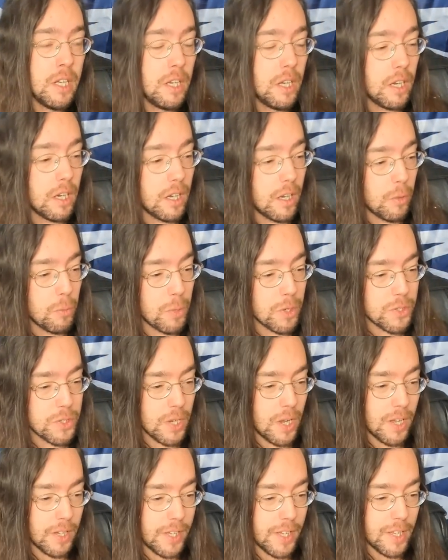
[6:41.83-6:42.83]
Uh, we're
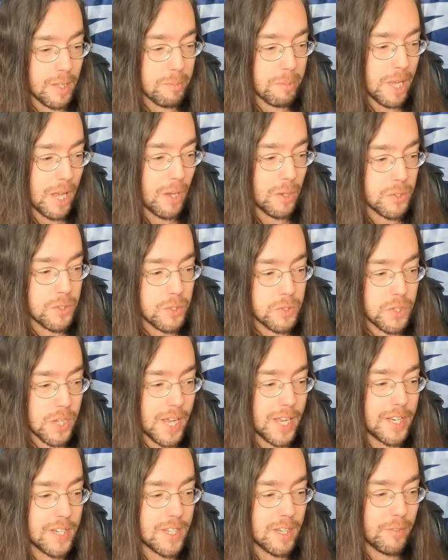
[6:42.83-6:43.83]
talking about
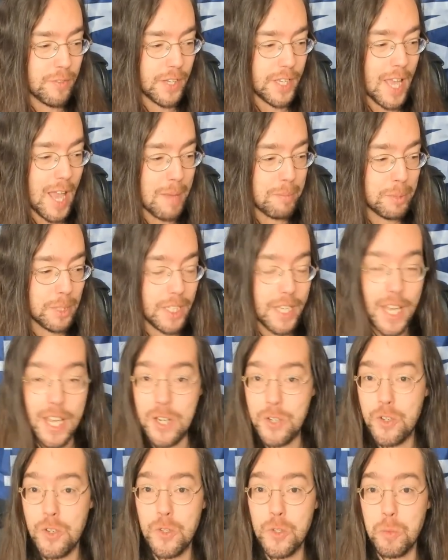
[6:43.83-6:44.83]
scientific
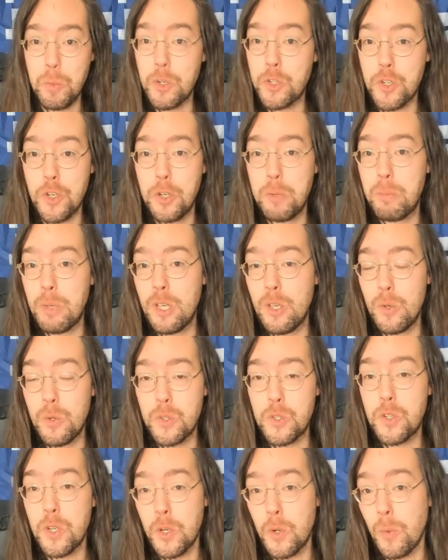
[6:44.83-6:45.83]
applications, which could be
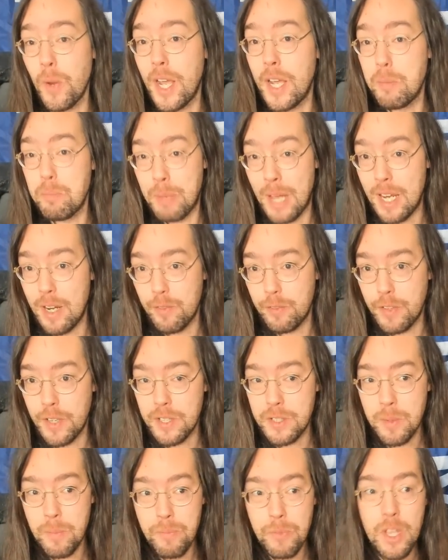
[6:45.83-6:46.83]
used to great benefit.